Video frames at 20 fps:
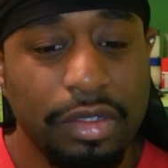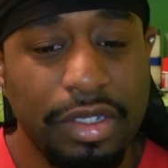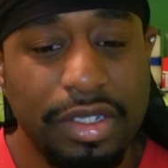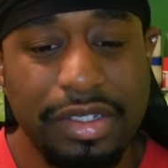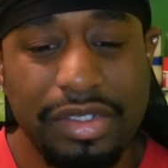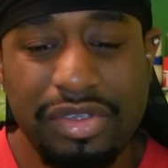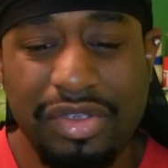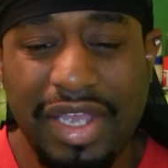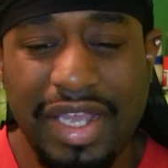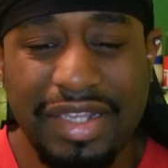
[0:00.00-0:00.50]

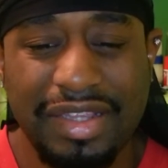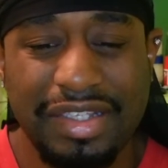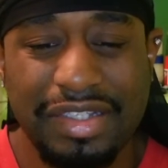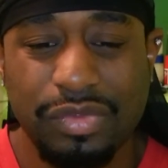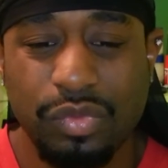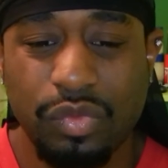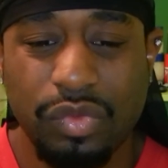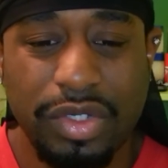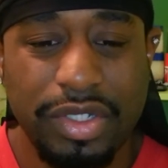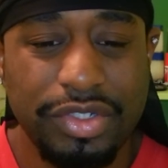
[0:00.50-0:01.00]
And you had
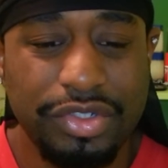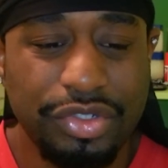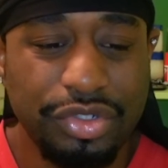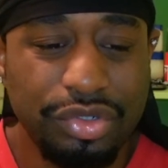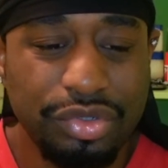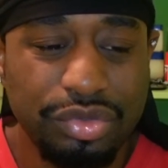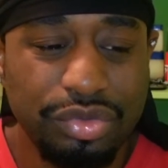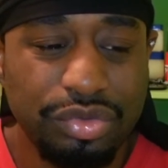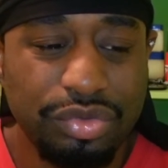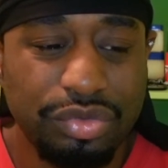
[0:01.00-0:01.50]
this one
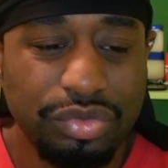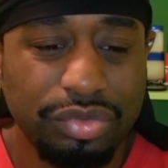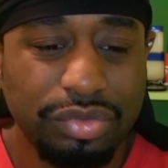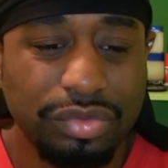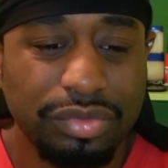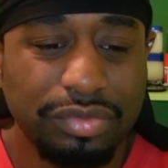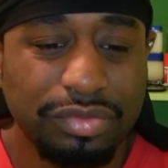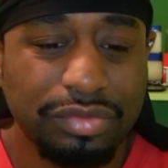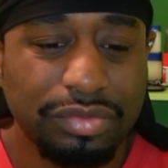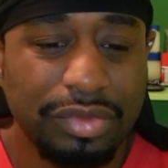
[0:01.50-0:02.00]

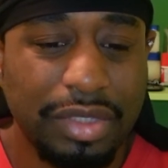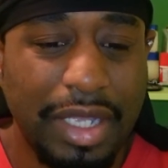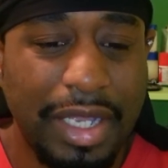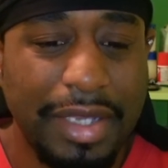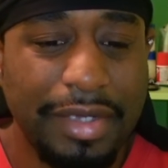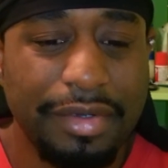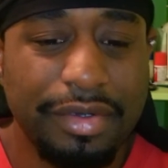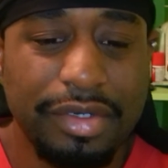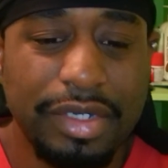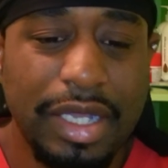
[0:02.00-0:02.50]
dude.
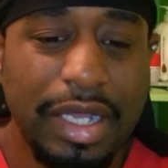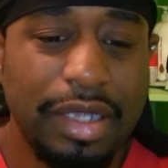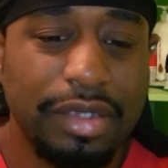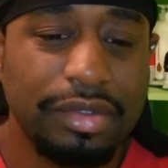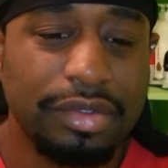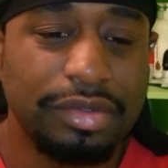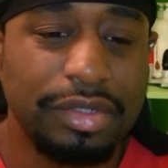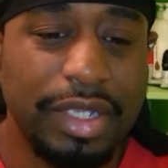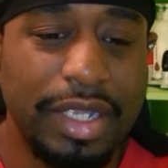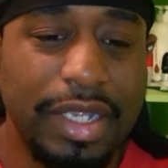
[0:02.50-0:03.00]
I ain't gonna
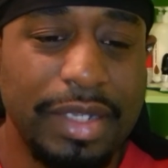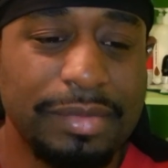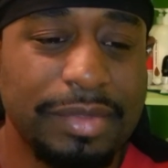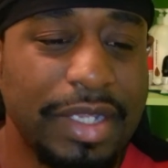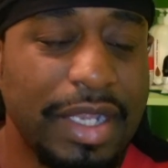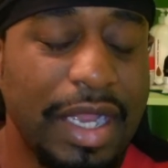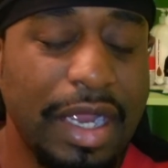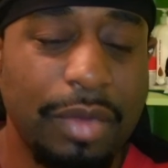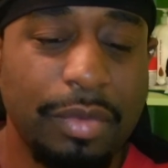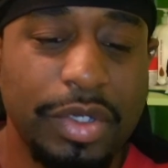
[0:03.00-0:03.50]
call no names.
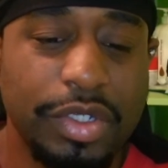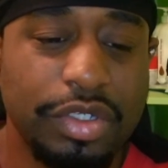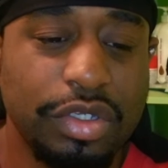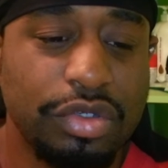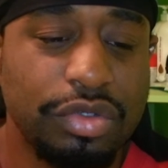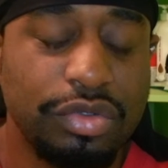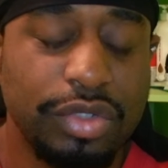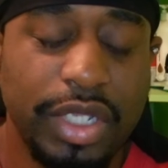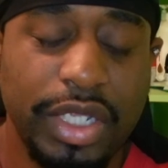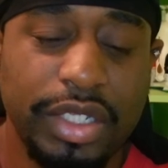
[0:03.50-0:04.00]
They already
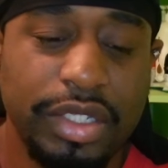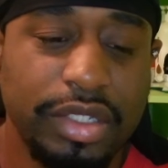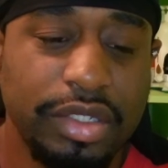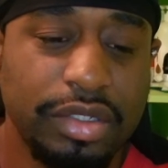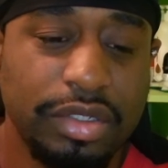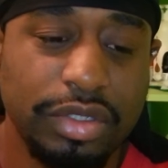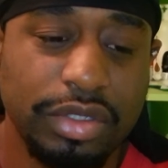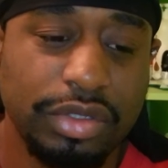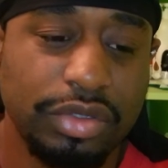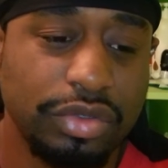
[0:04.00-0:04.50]
know who they
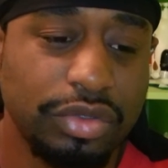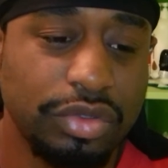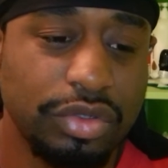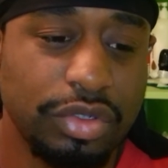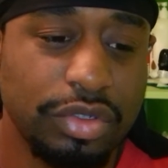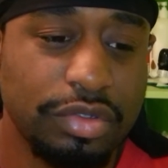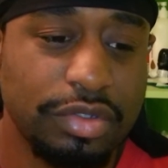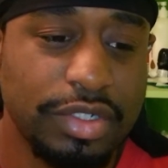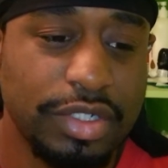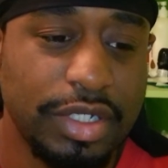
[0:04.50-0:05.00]
is. You
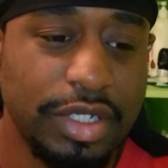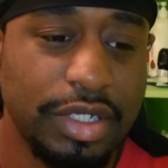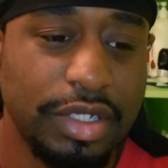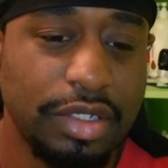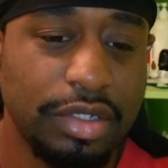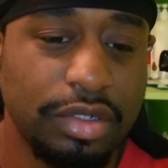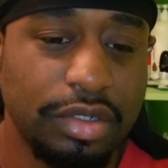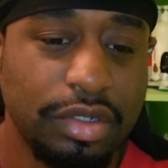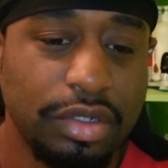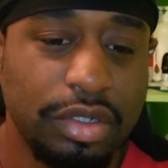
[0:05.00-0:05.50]
know what I'm
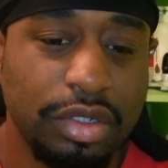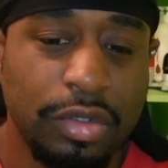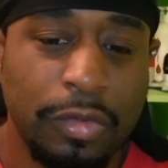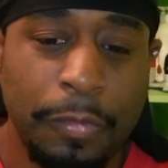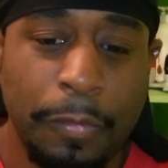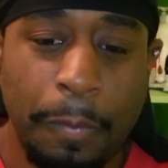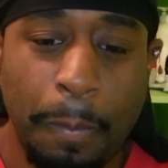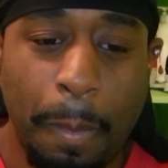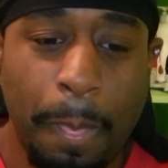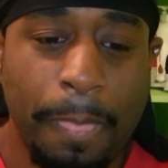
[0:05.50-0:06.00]
saying.
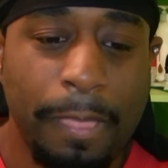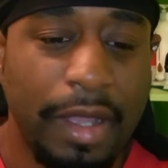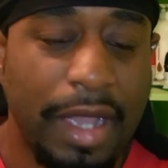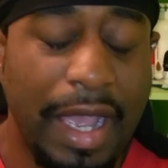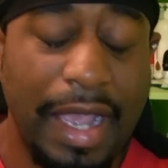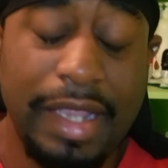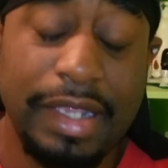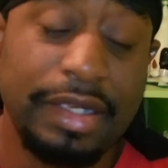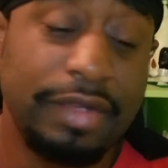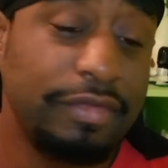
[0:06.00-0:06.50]

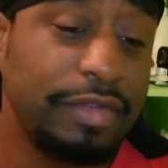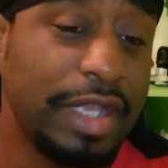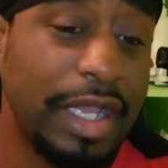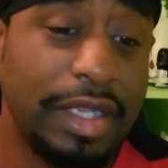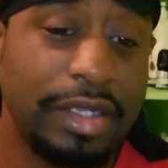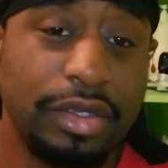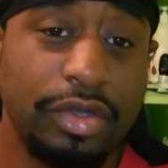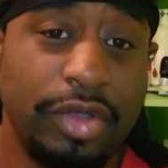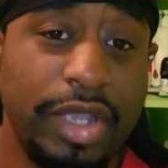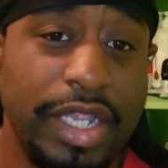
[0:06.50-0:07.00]
I ain't even
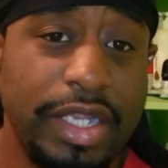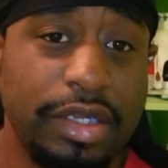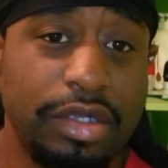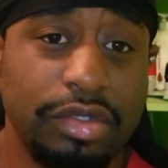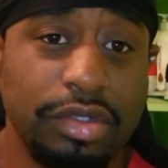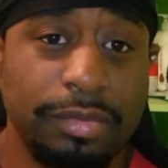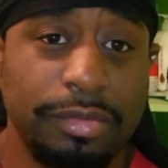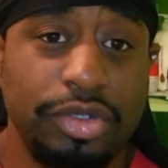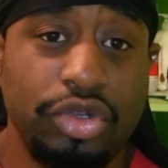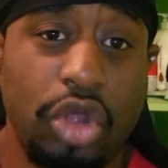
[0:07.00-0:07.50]
got no hate
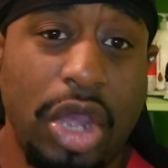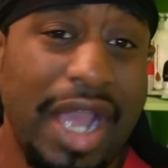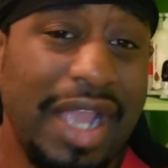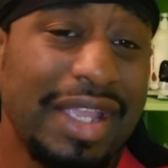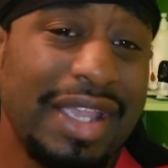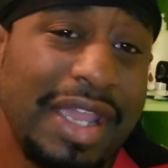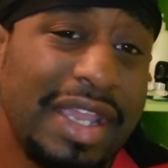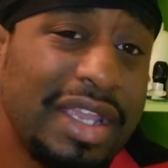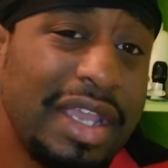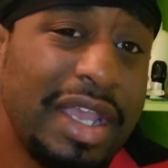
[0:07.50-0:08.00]
on them. You know, I
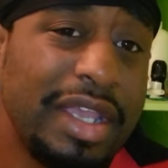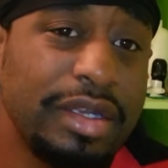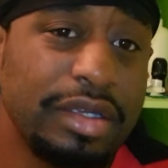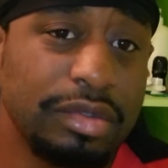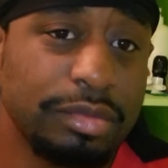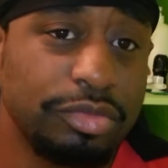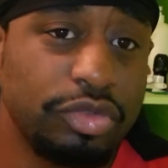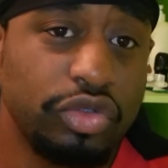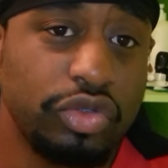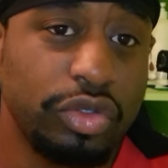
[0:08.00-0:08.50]
can't hate
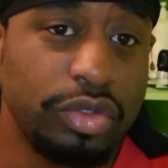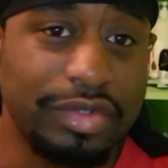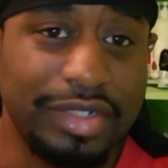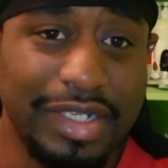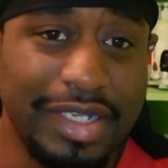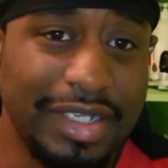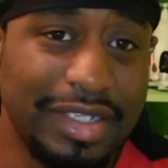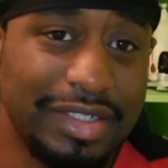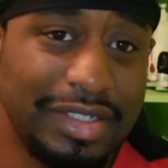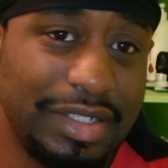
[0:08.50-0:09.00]
him. You know what I'm
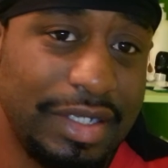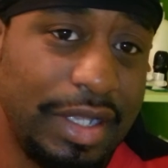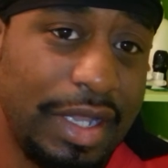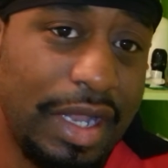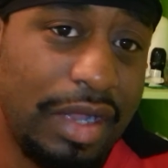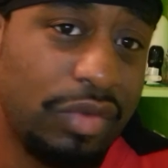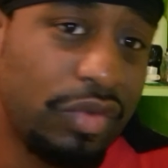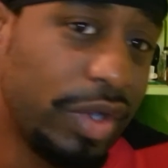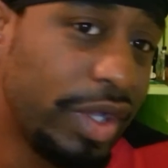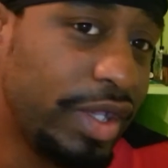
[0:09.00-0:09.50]
saying? Because he
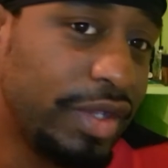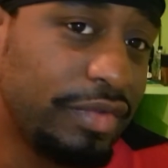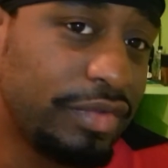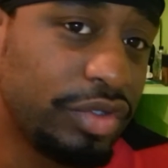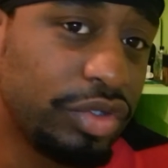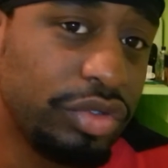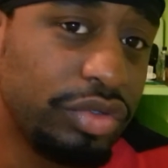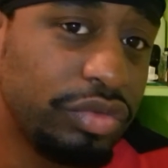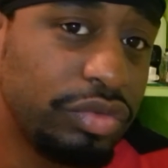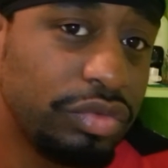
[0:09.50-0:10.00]
got
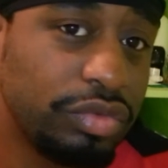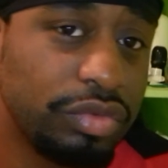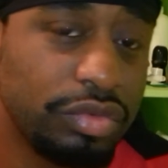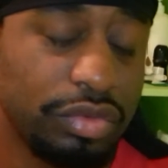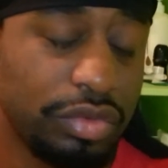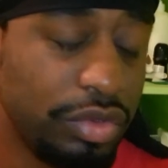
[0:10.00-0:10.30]
waves too.